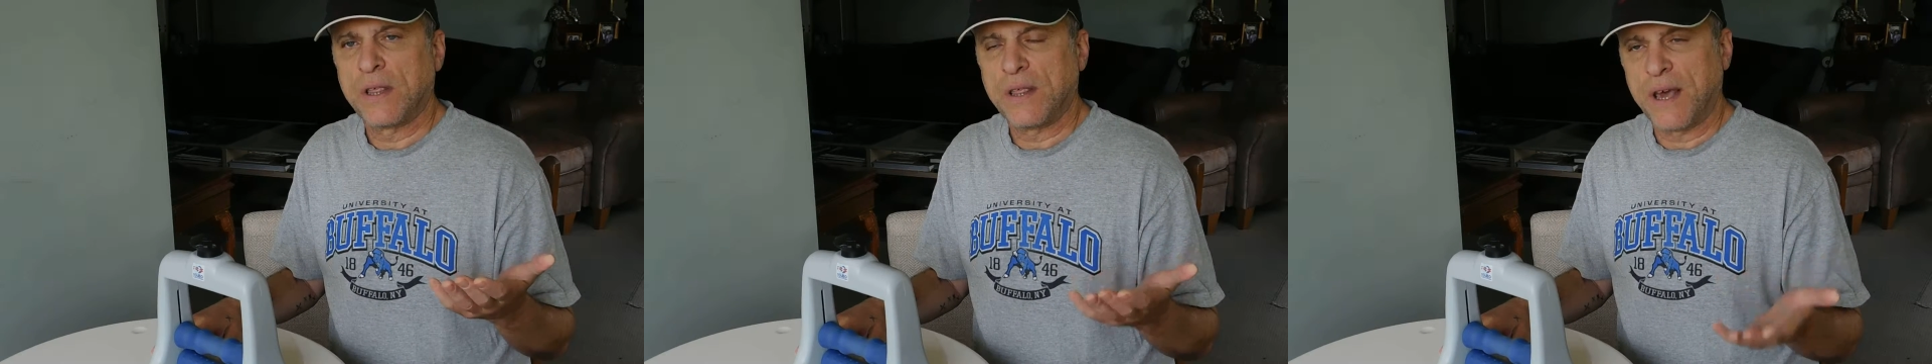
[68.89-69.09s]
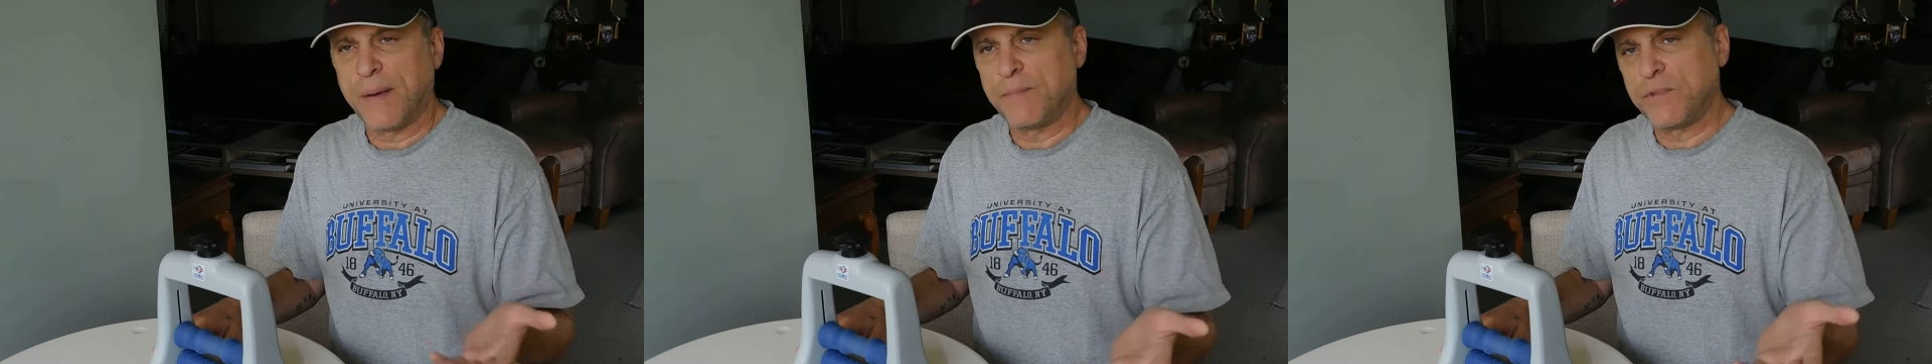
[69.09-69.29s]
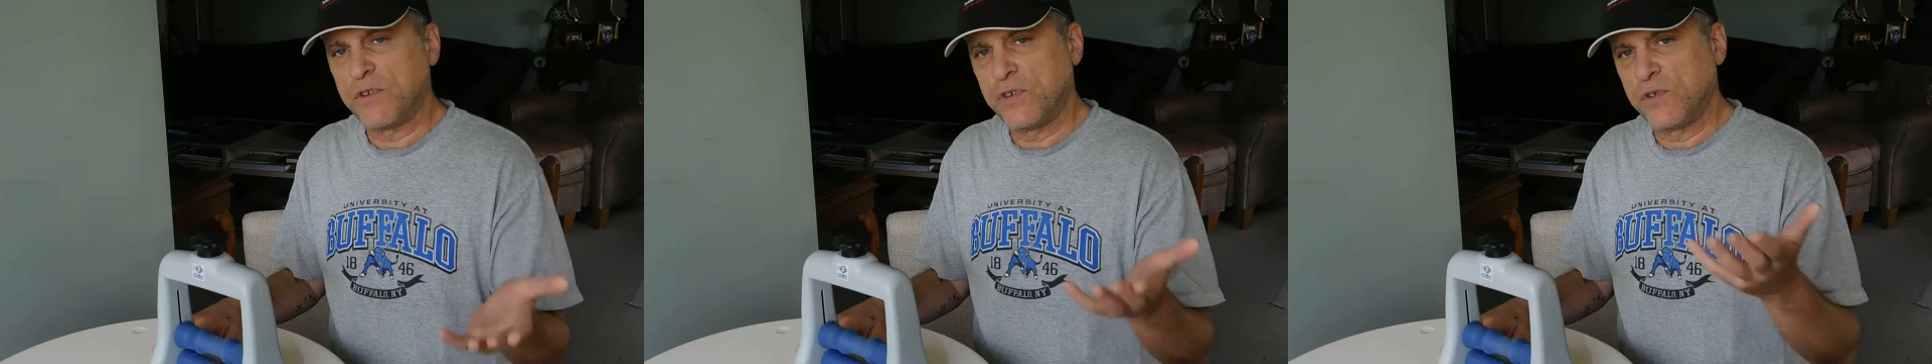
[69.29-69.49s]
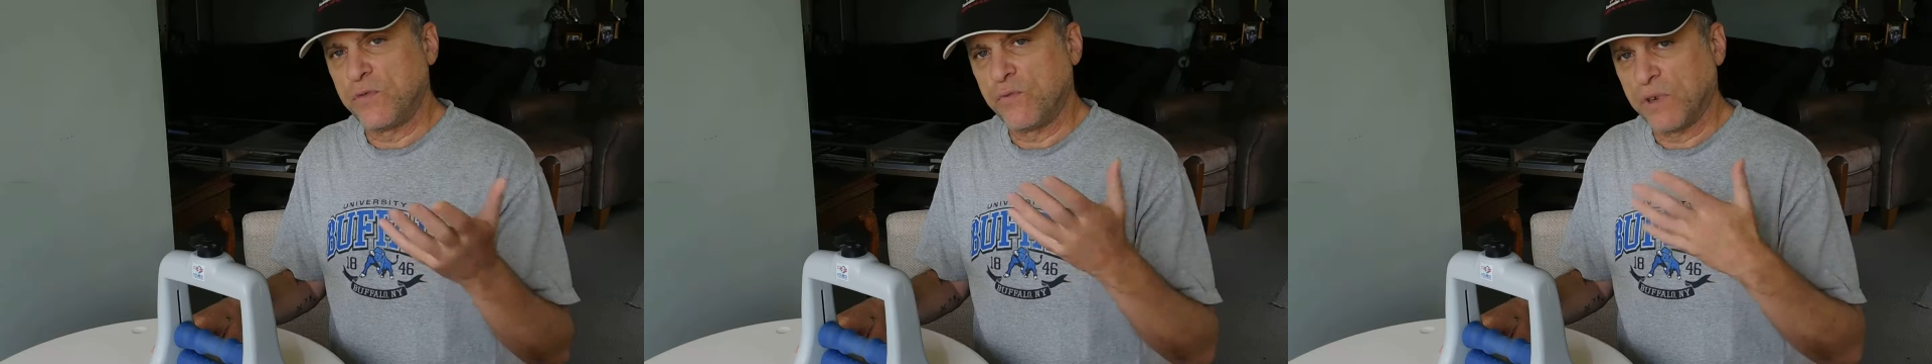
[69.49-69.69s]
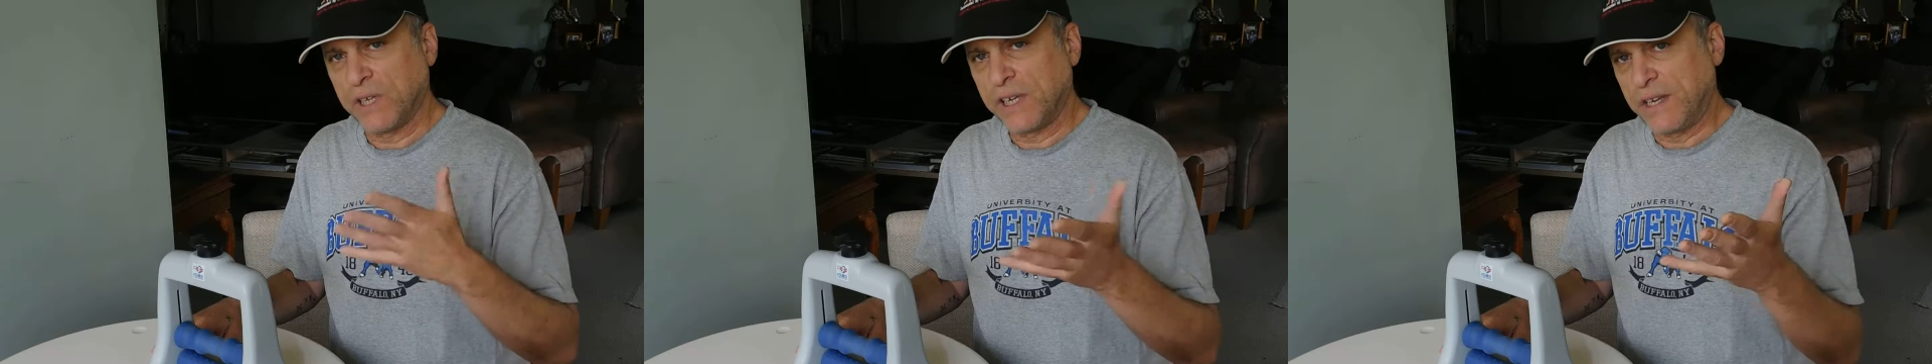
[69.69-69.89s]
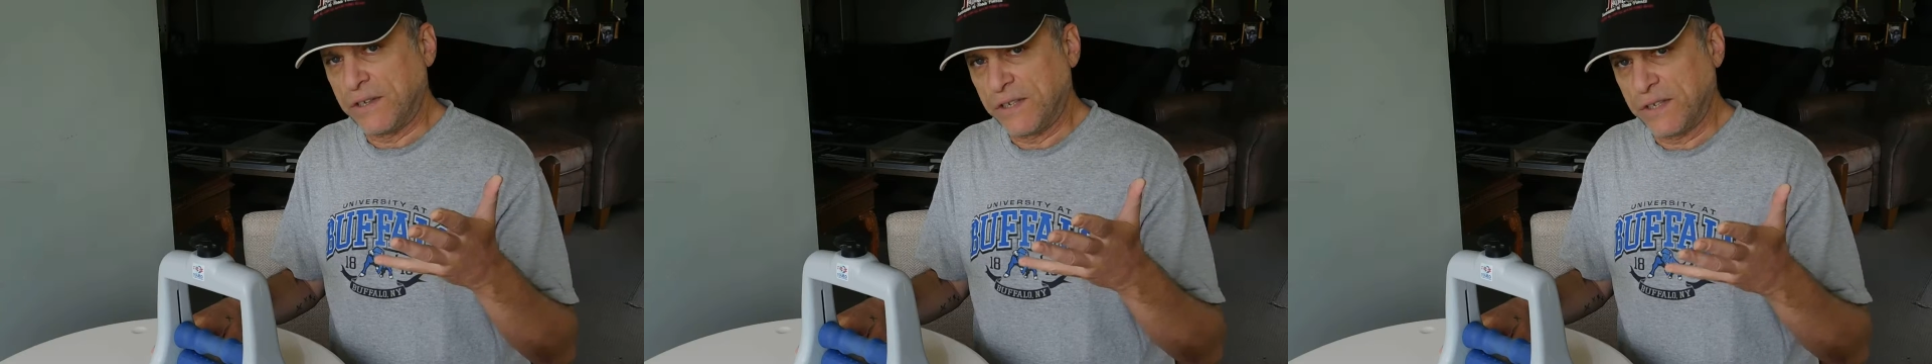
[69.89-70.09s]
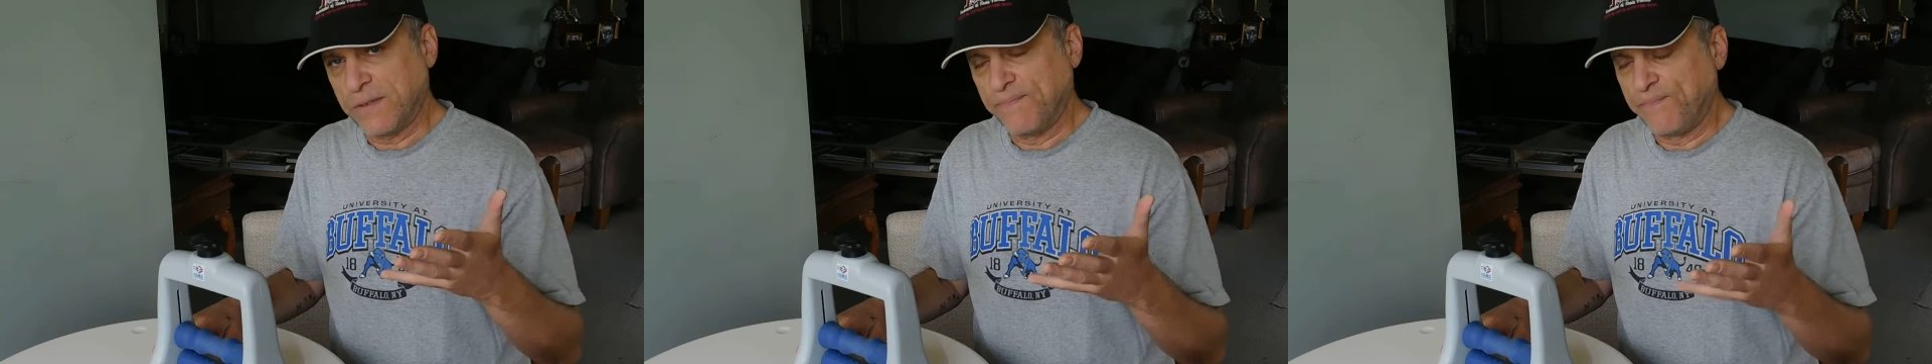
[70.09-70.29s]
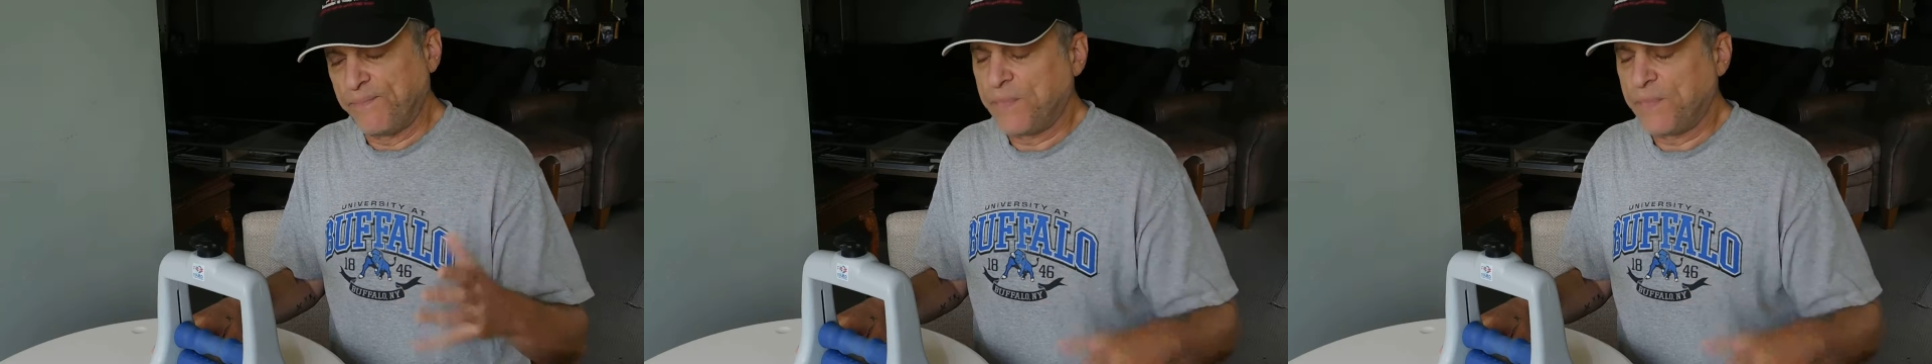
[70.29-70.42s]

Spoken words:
them to release.